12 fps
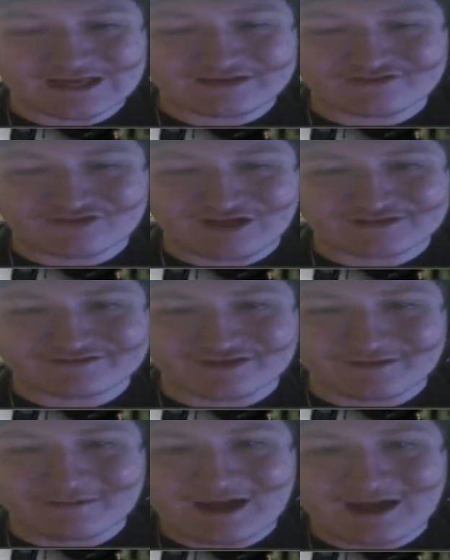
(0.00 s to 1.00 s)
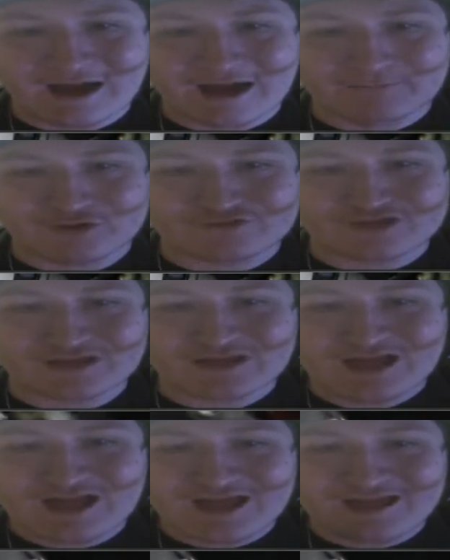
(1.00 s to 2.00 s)
class sub, I'm using
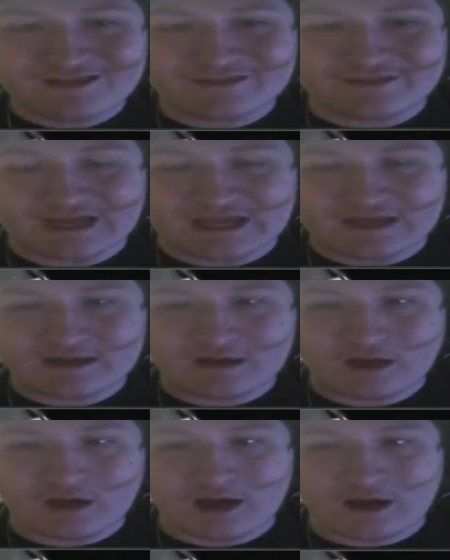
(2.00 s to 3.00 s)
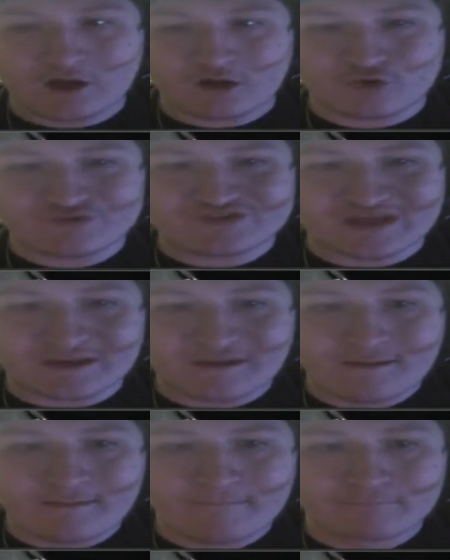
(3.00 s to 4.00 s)
the Uzi
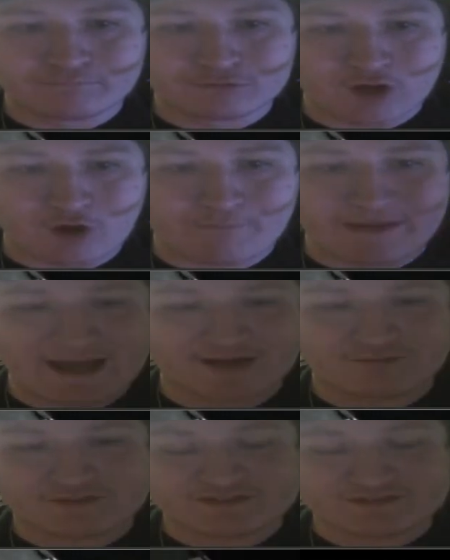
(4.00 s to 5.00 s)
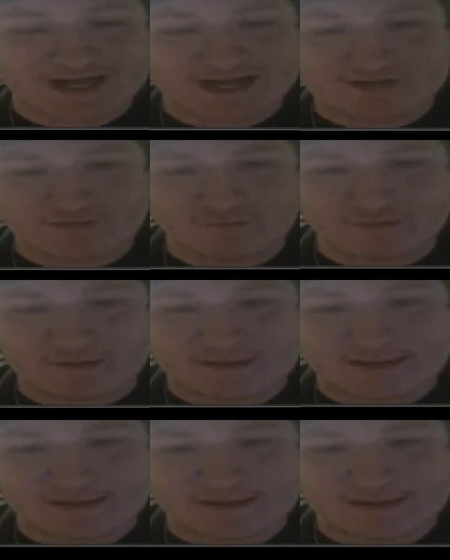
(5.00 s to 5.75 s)
blowback, which is actually really,